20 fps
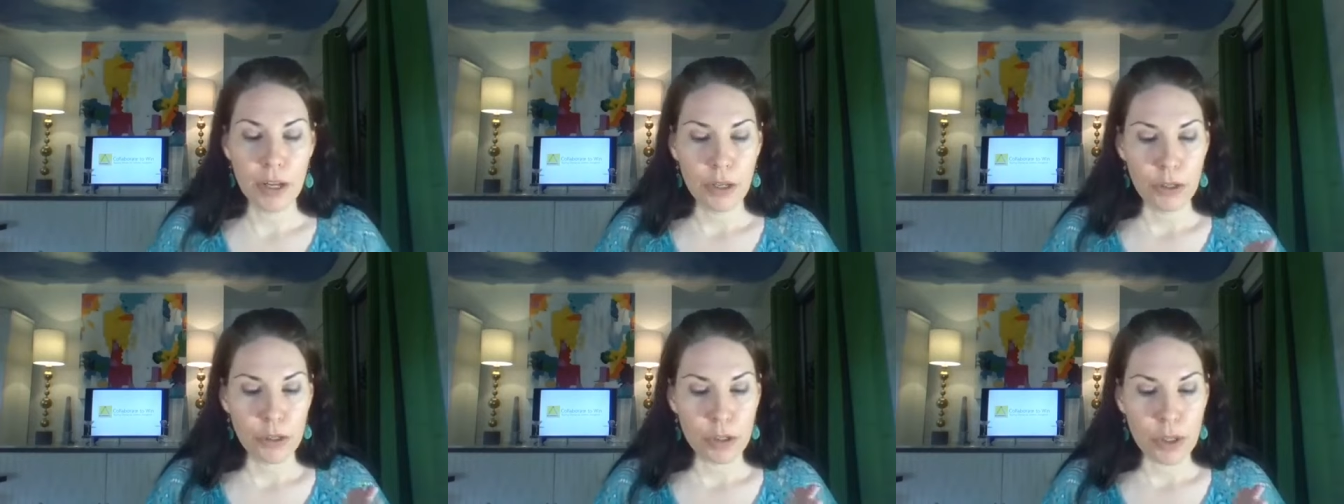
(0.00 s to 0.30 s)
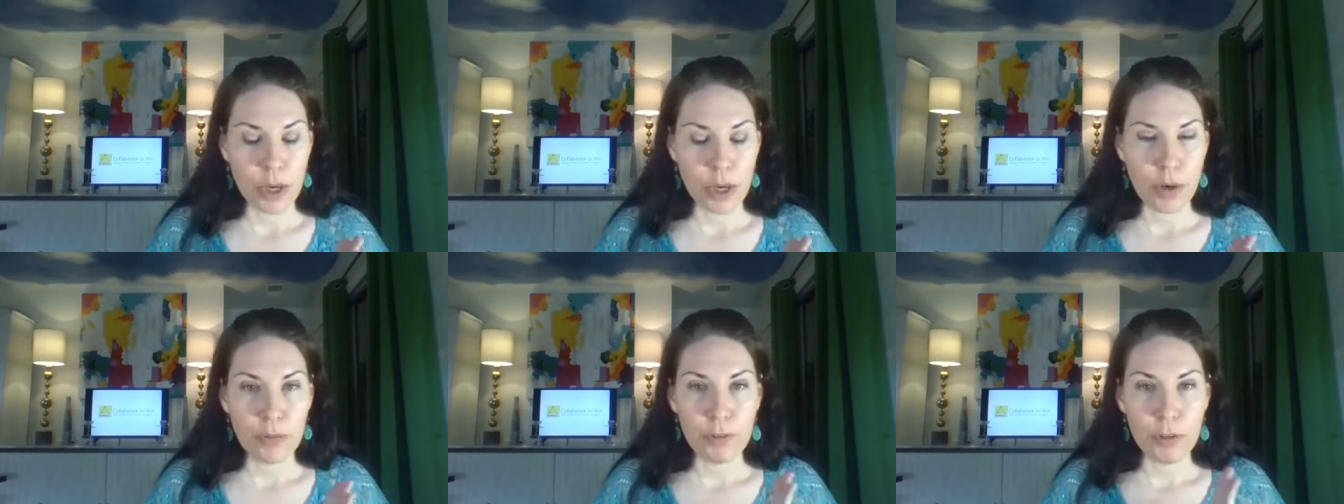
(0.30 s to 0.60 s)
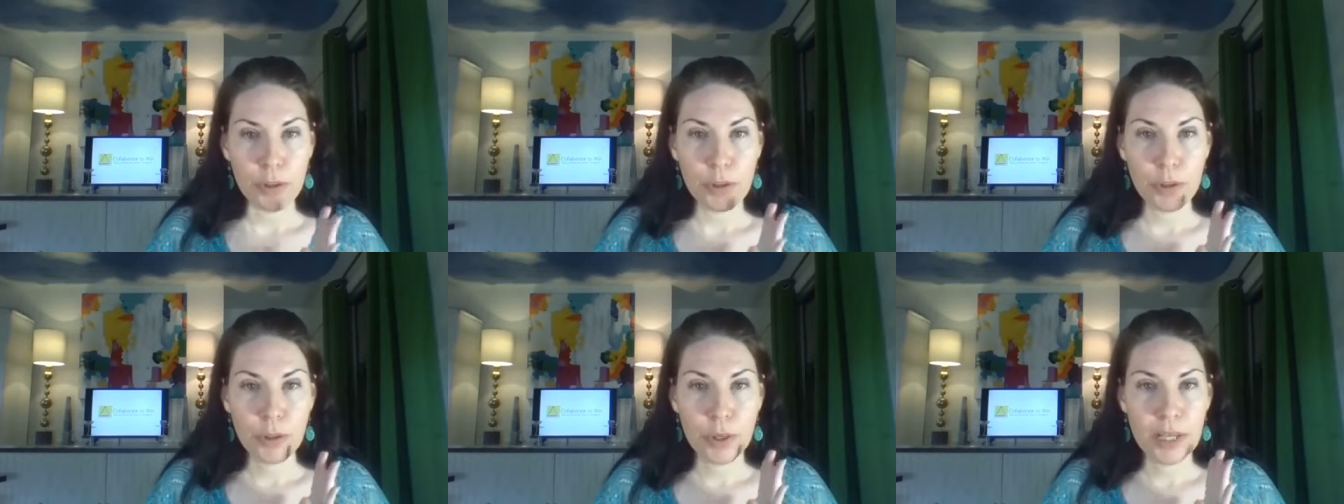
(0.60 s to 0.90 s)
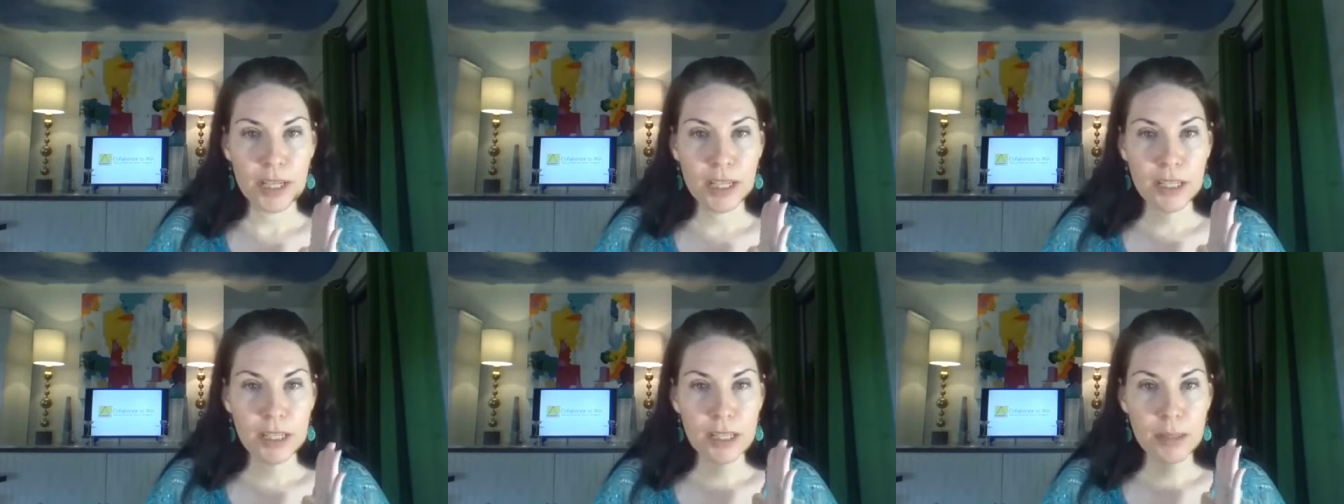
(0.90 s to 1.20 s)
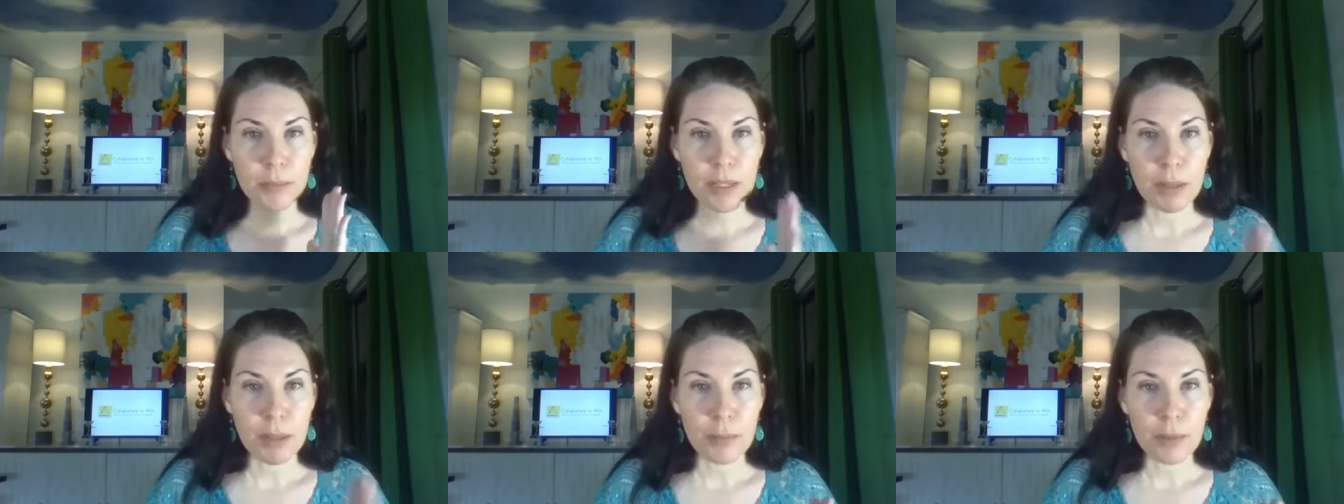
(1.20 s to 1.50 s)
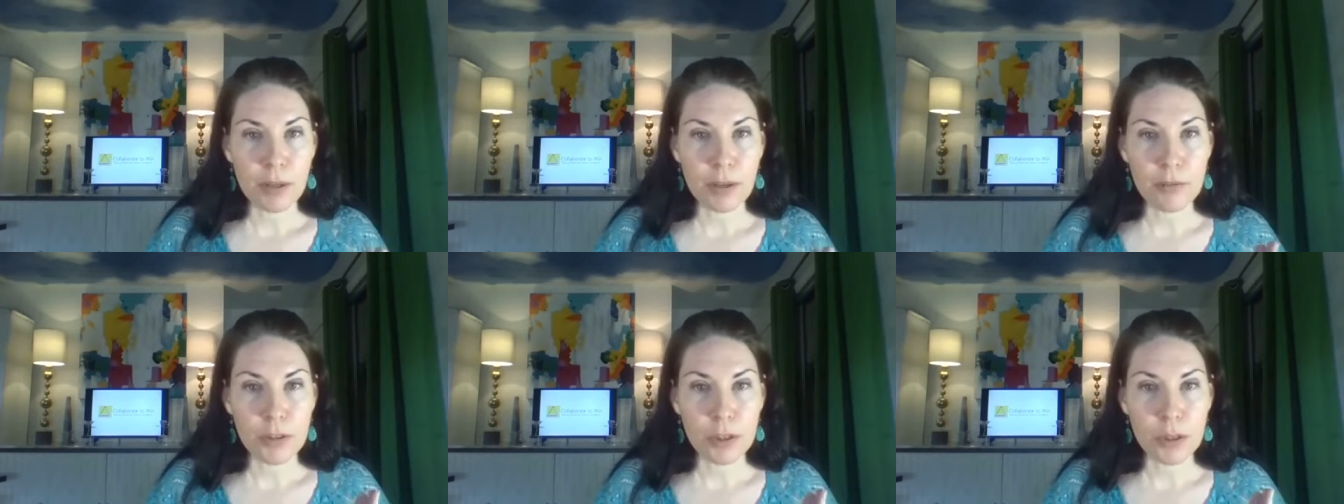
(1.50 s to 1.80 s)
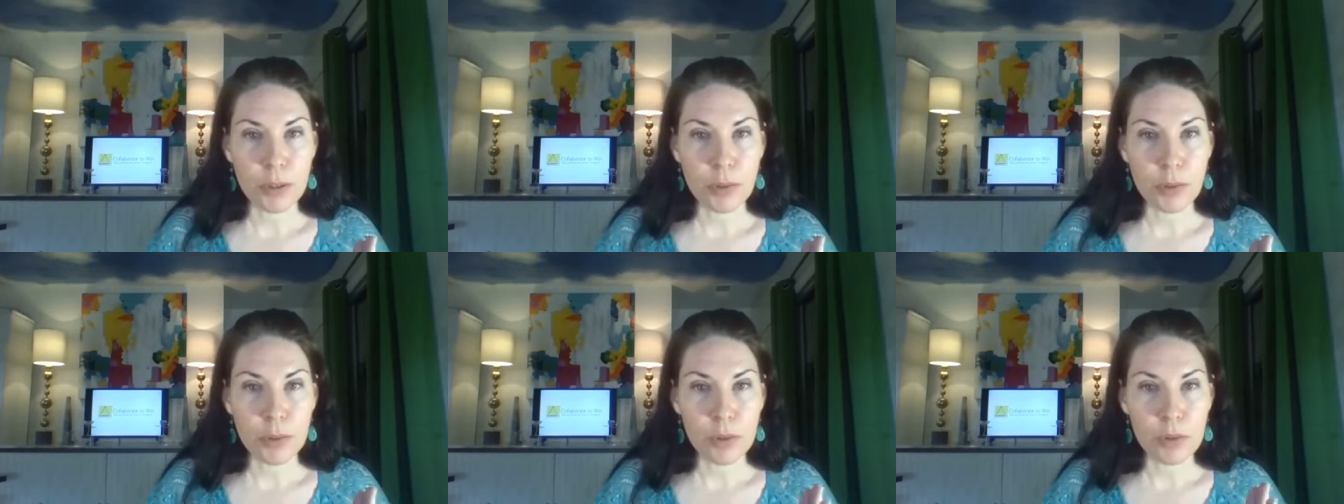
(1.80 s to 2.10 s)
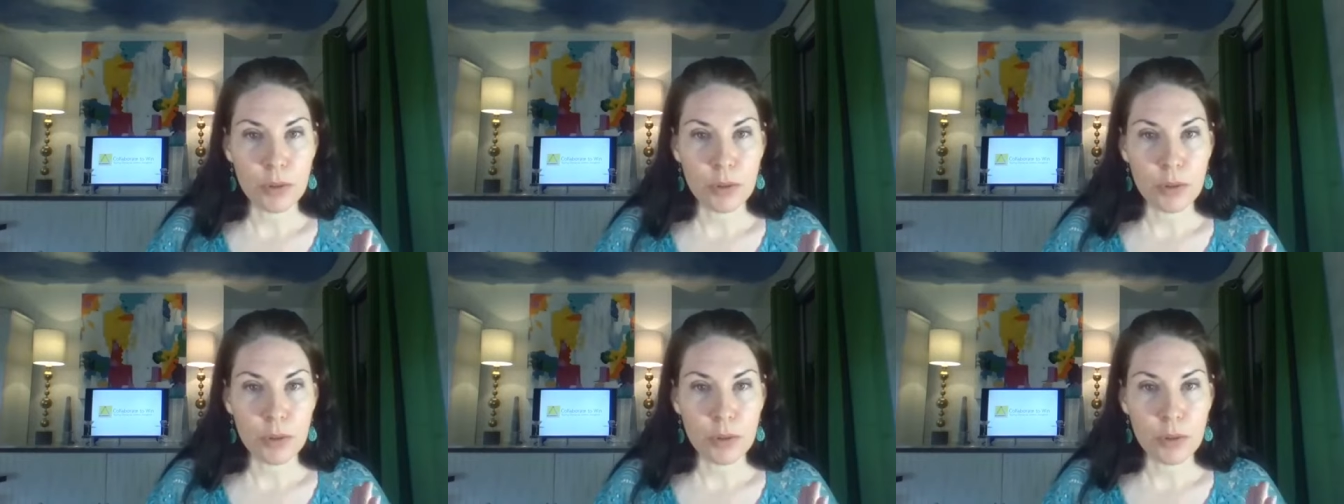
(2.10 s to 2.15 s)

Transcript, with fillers: So if you're joining in September of two,